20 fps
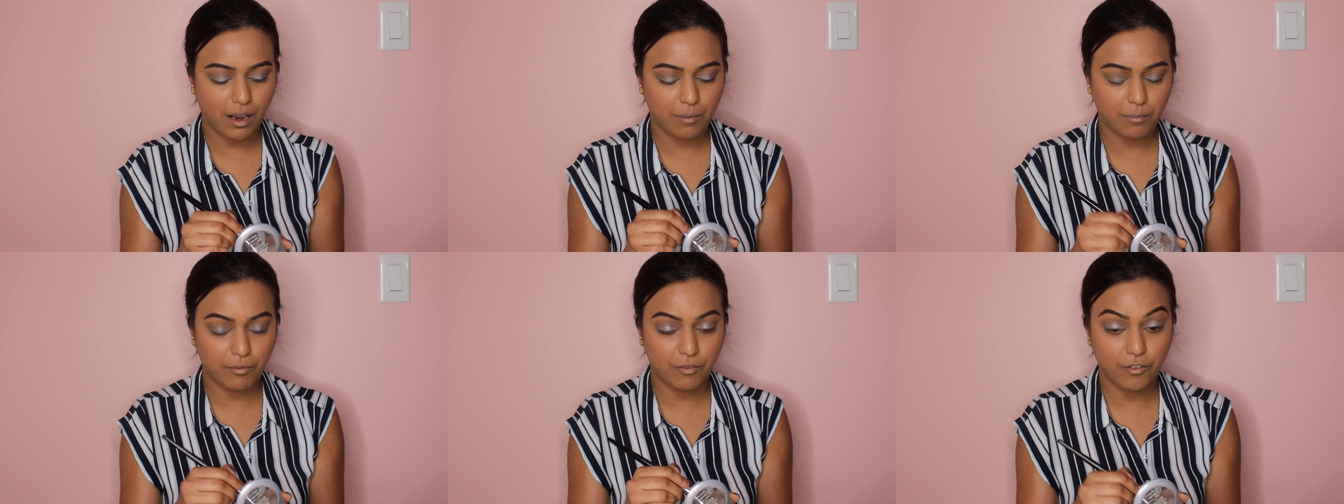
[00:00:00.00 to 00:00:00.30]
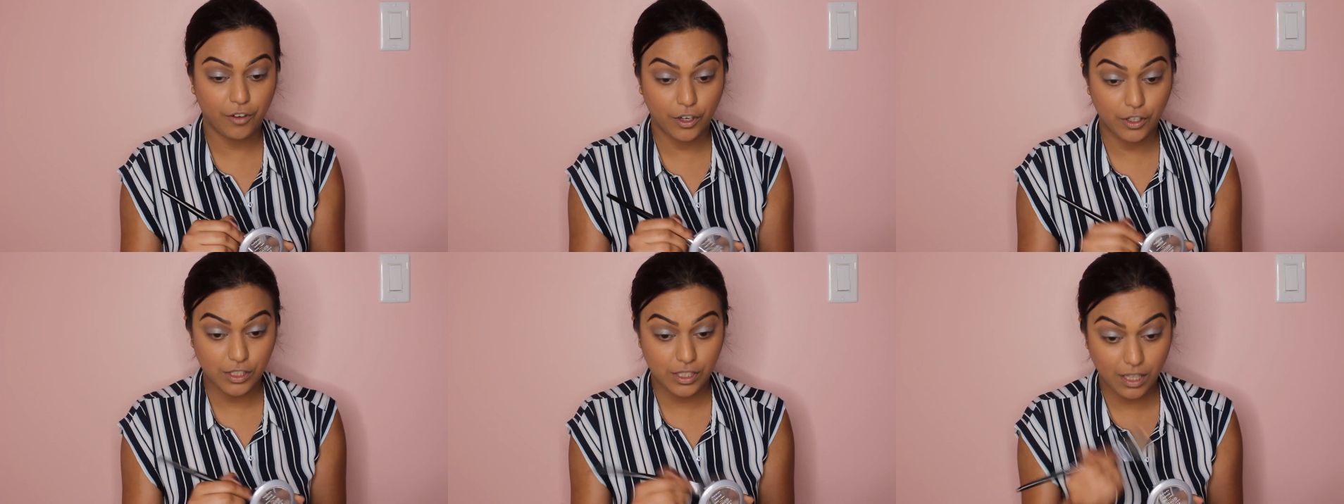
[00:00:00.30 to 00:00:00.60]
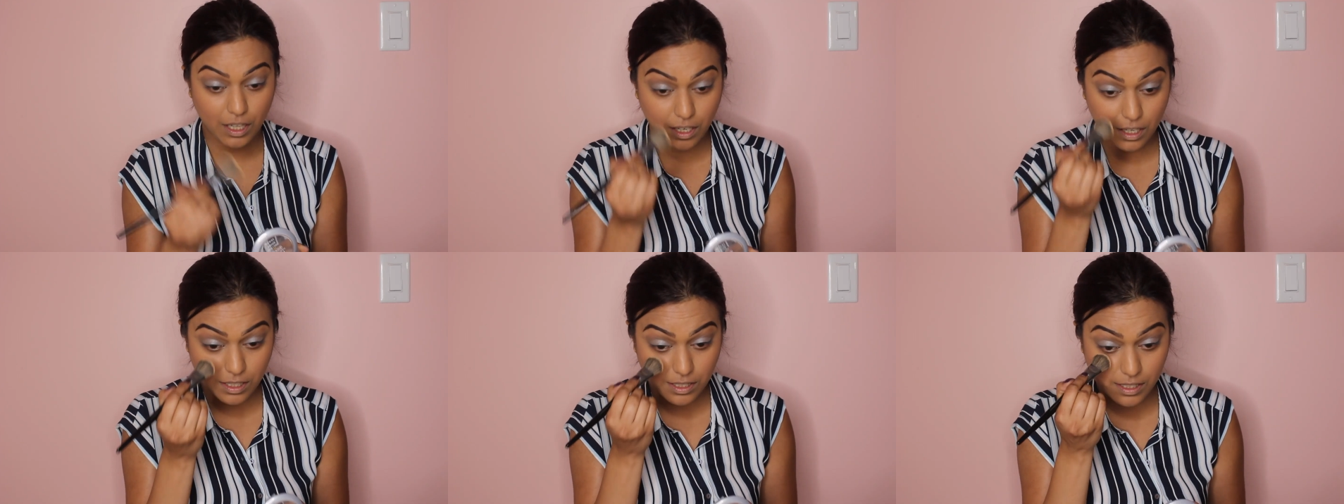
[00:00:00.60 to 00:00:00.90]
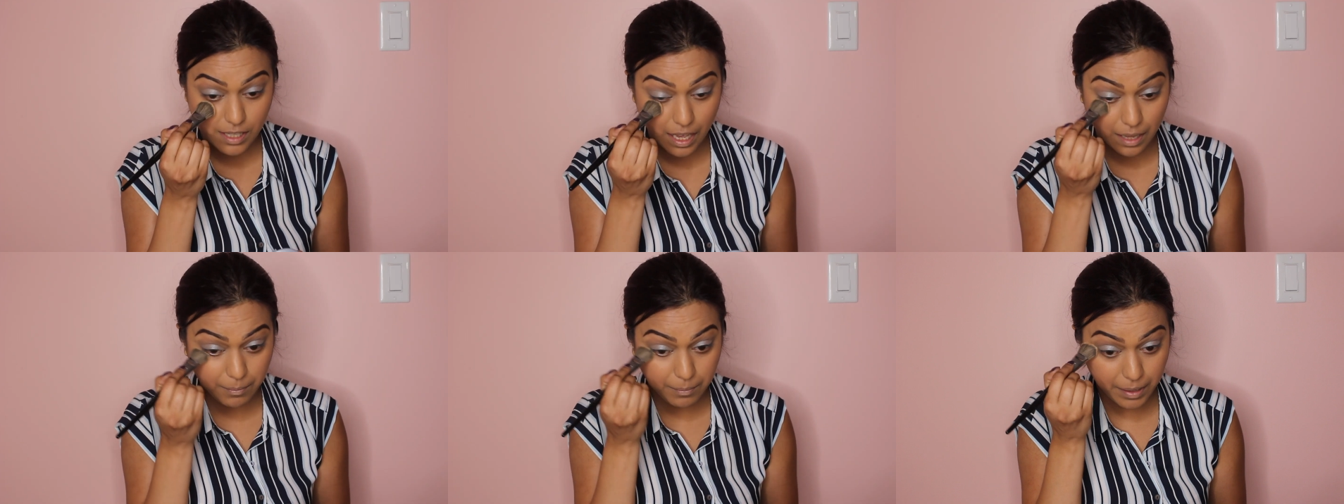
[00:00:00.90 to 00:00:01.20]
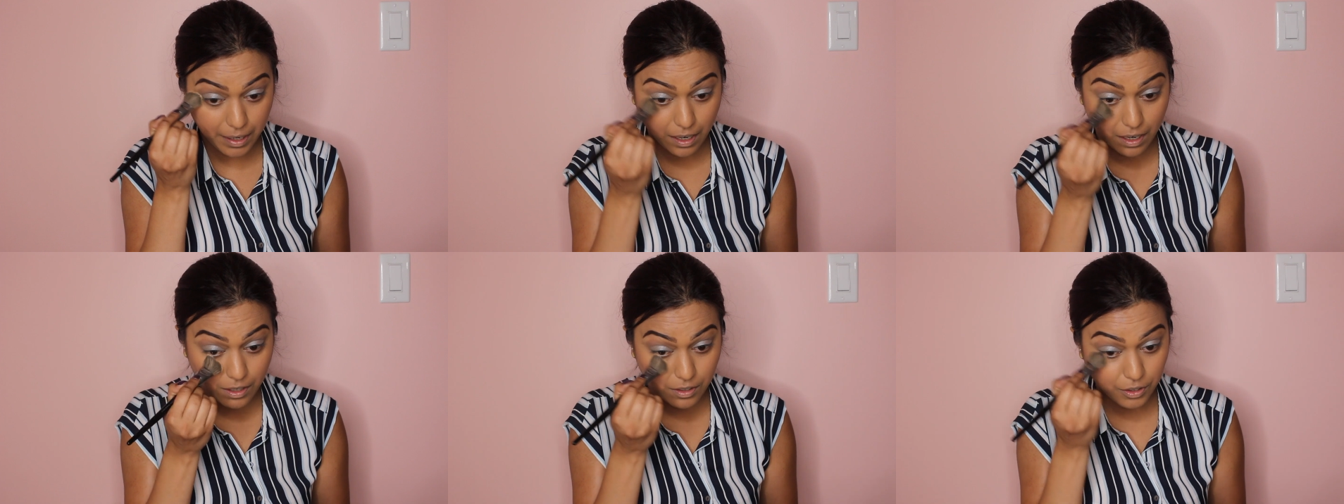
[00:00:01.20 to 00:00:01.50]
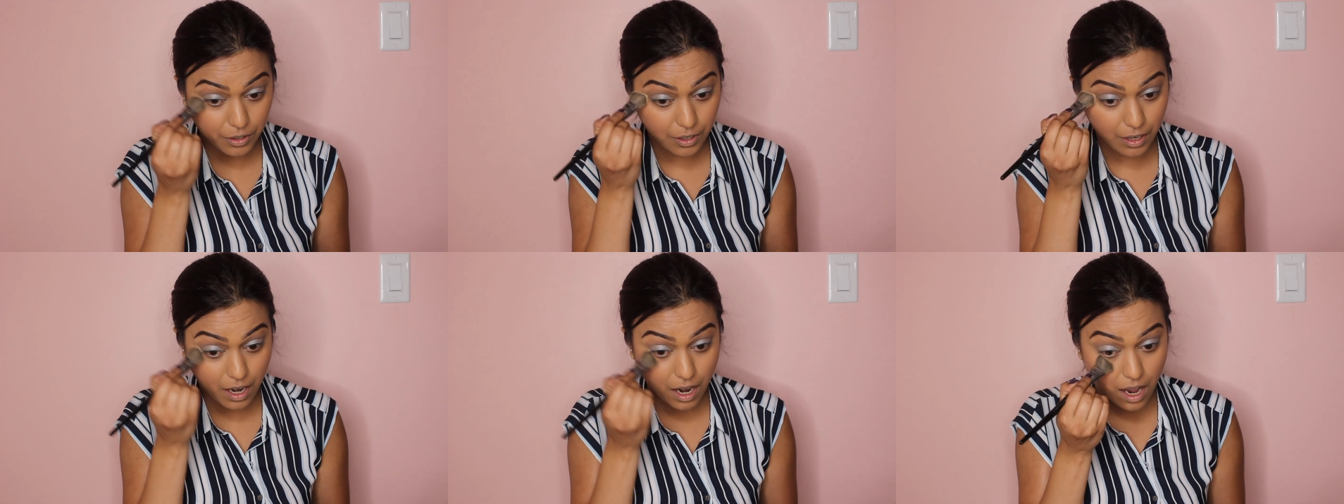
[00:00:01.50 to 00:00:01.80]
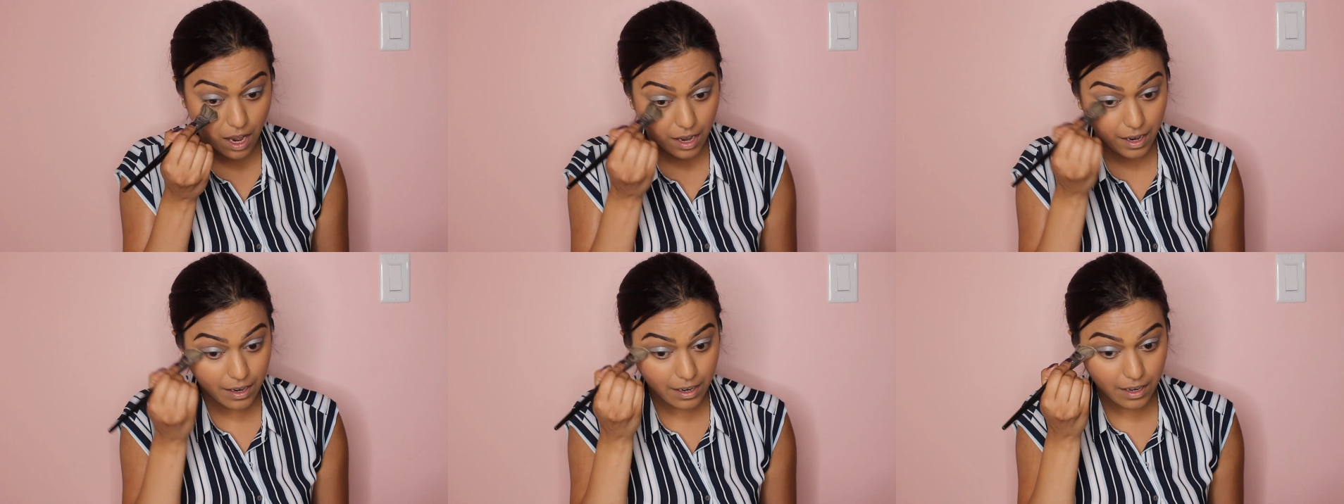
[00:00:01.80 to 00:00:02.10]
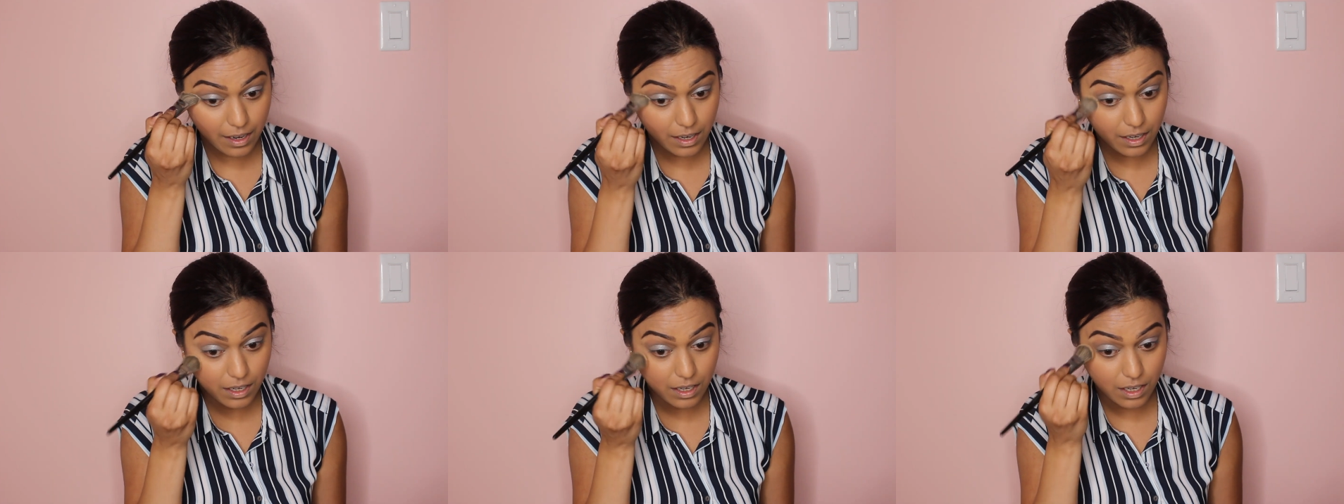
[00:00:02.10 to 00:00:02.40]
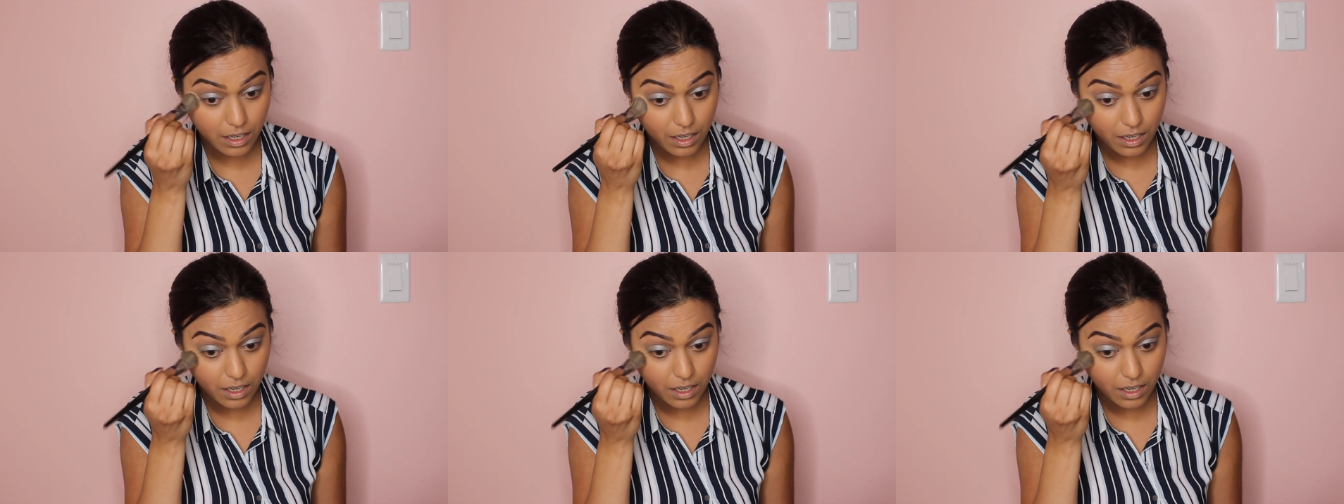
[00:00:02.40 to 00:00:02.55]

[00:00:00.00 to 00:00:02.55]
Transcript: I'm first going to set my under eye.